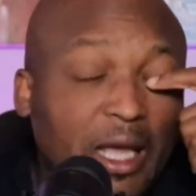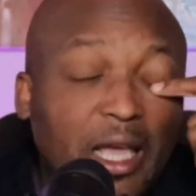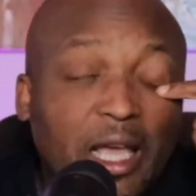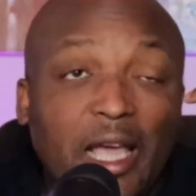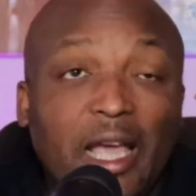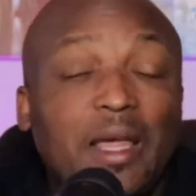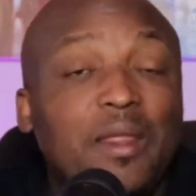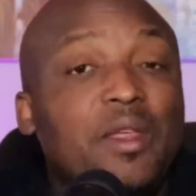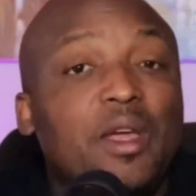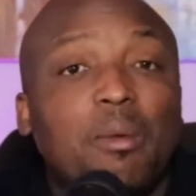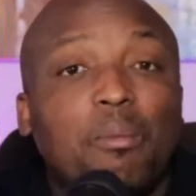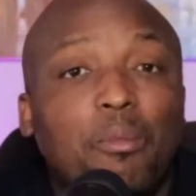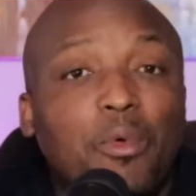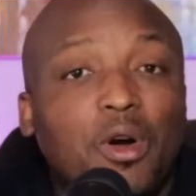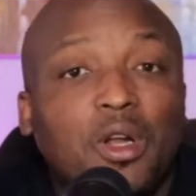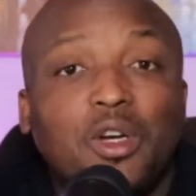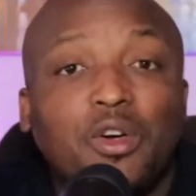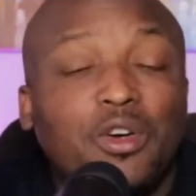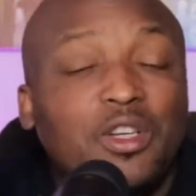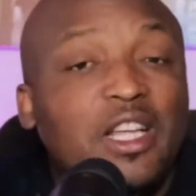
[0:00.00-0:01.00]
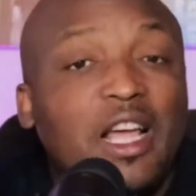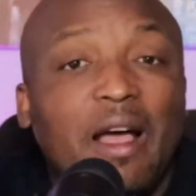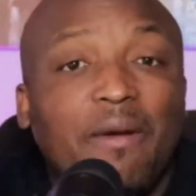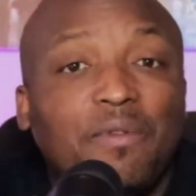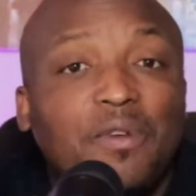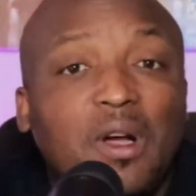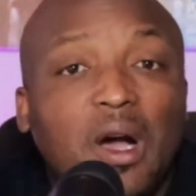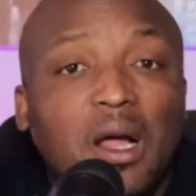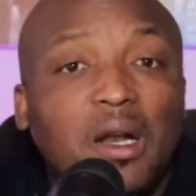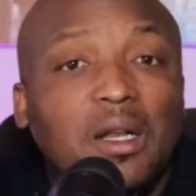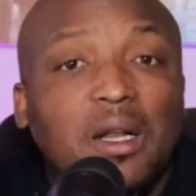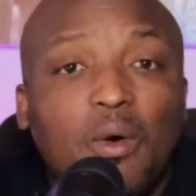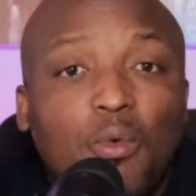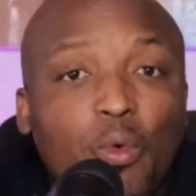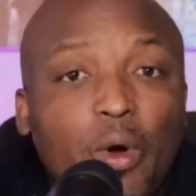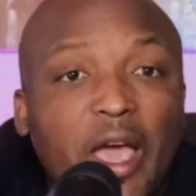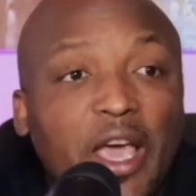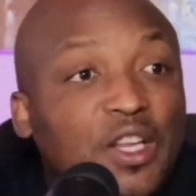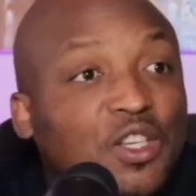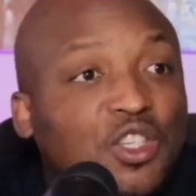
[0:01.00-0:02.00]
and their murderers have gotten
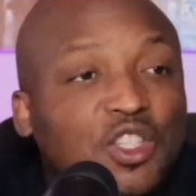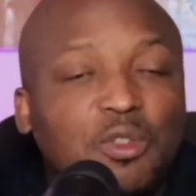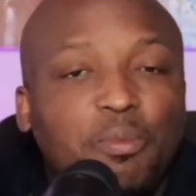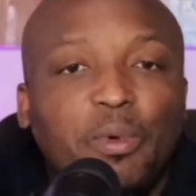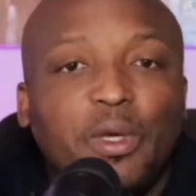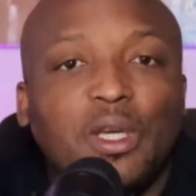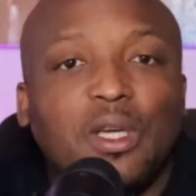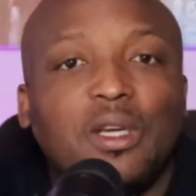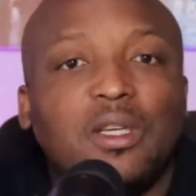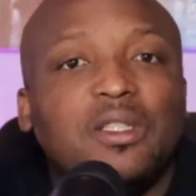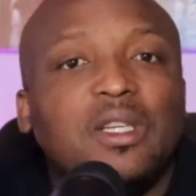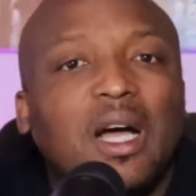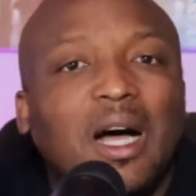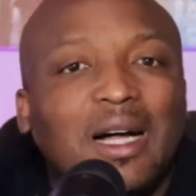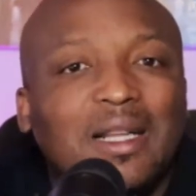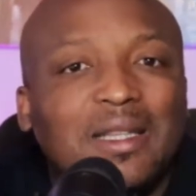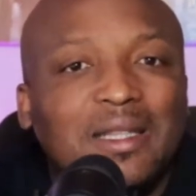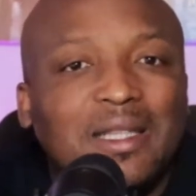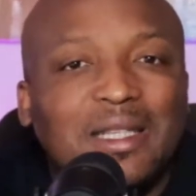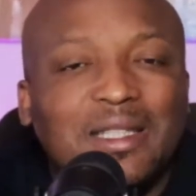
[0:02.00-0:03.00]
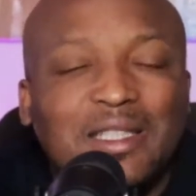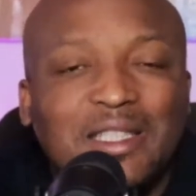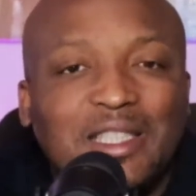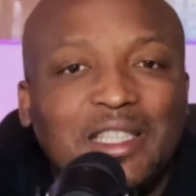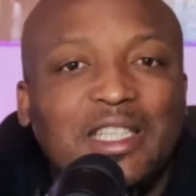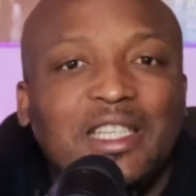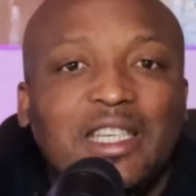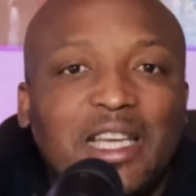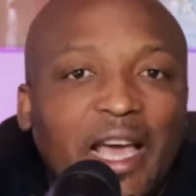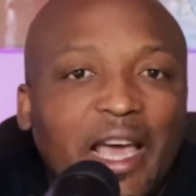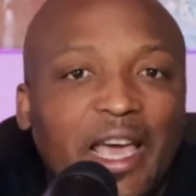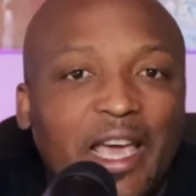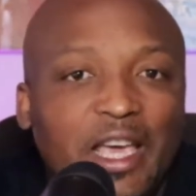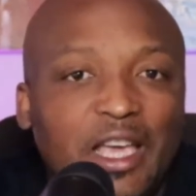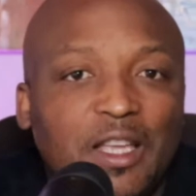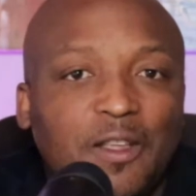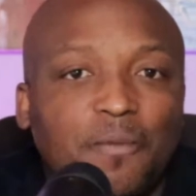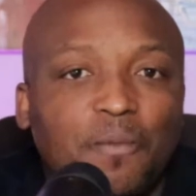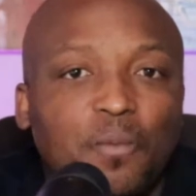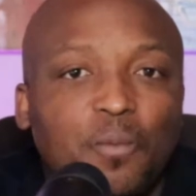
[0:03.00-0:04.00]
away just because the DA
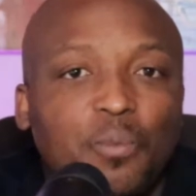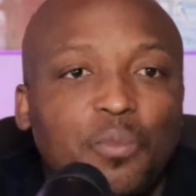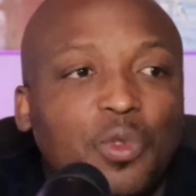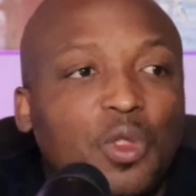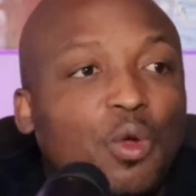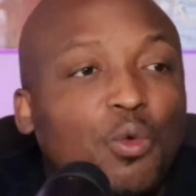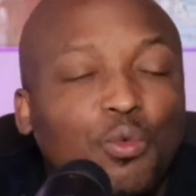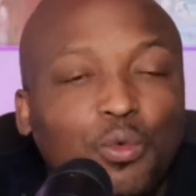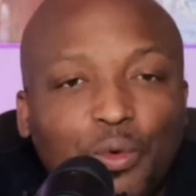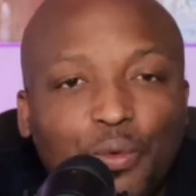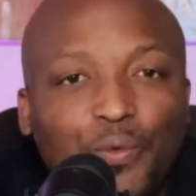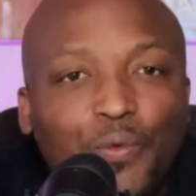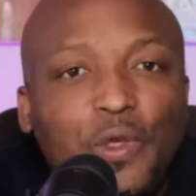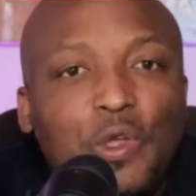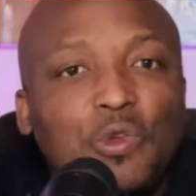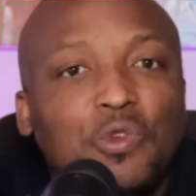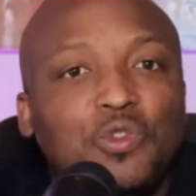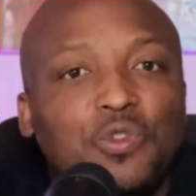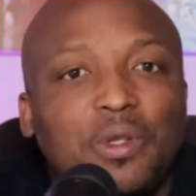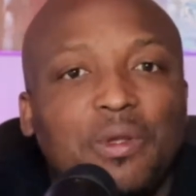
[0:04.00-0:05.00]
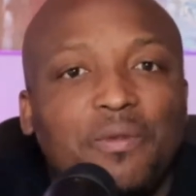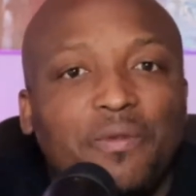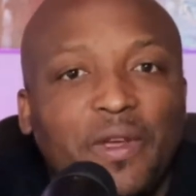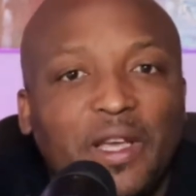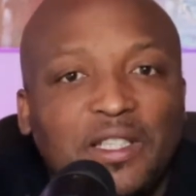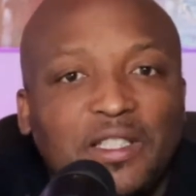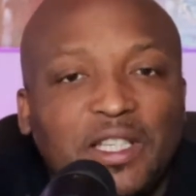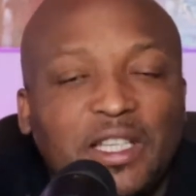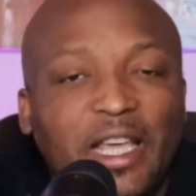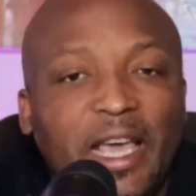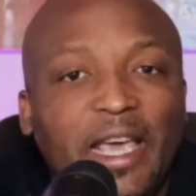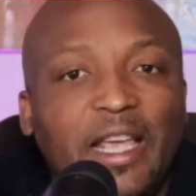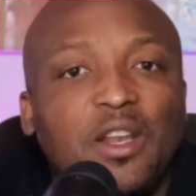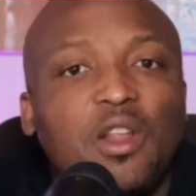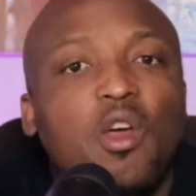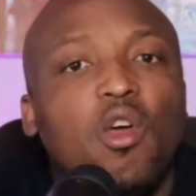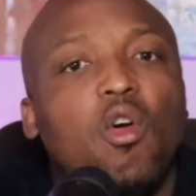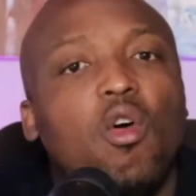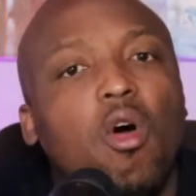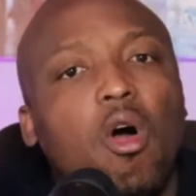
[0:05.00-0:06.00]
refused to investigate
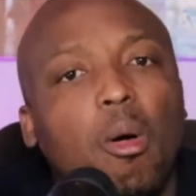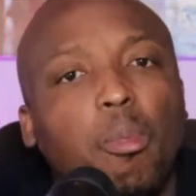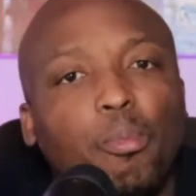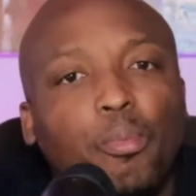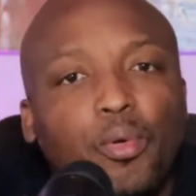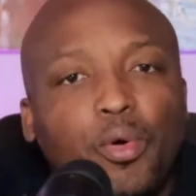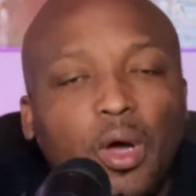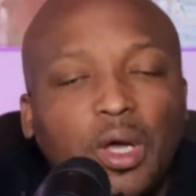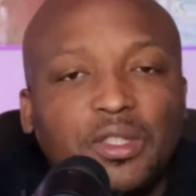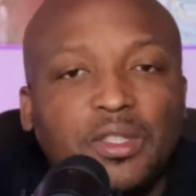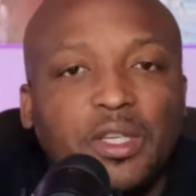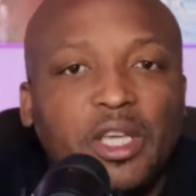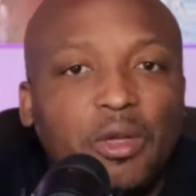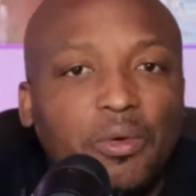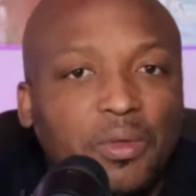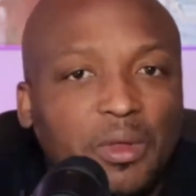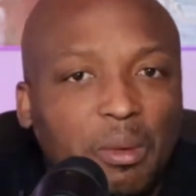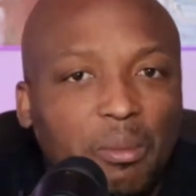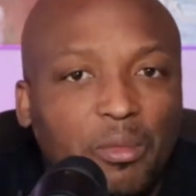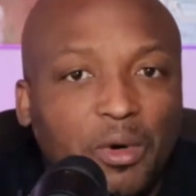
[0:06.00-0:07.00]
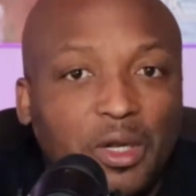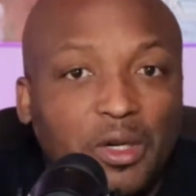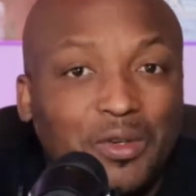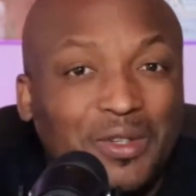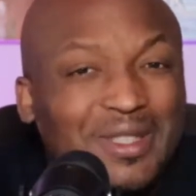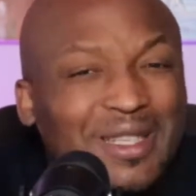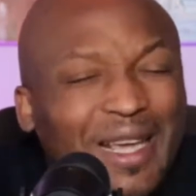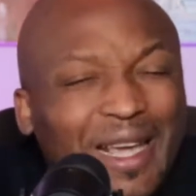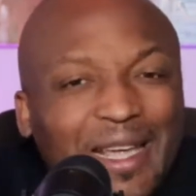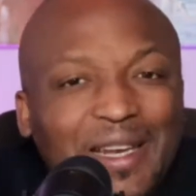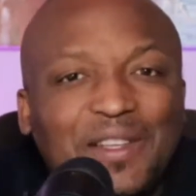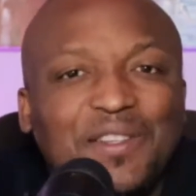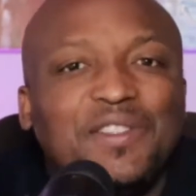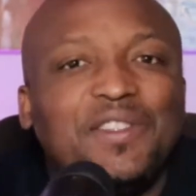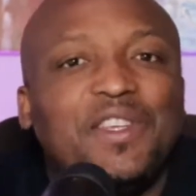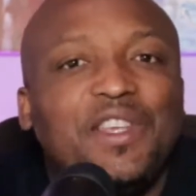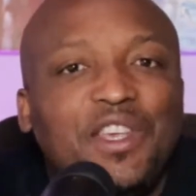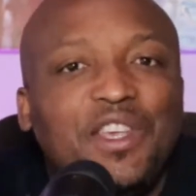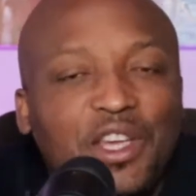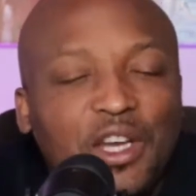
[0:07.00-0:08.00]
or prosecute the murderers. It is
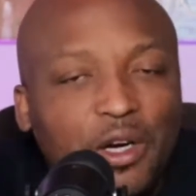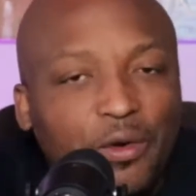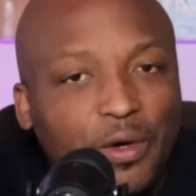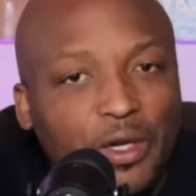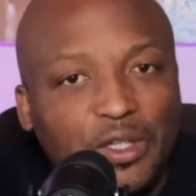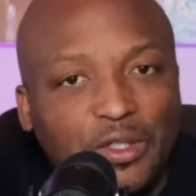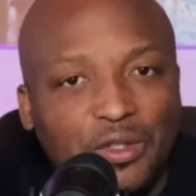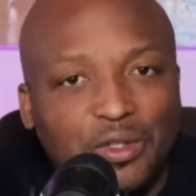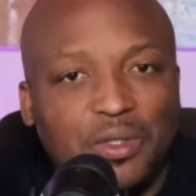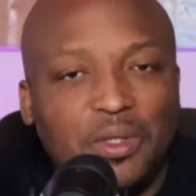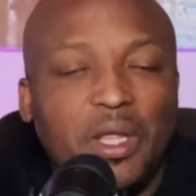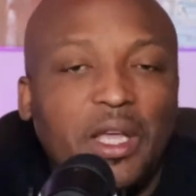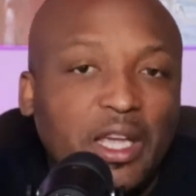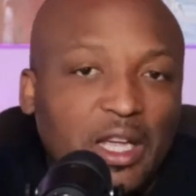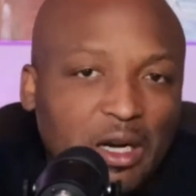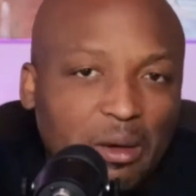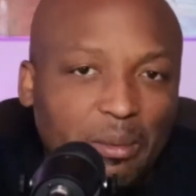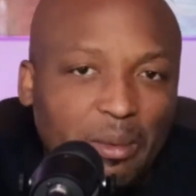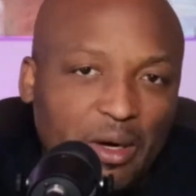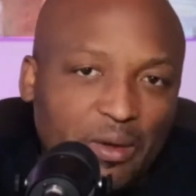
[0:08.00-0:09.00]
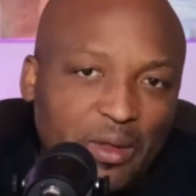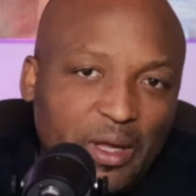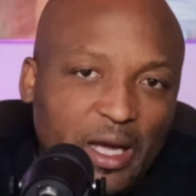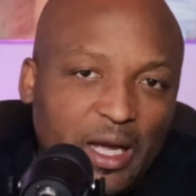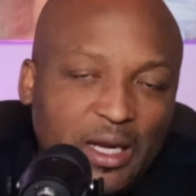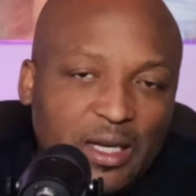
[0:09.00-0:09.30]
scary just thinking about that.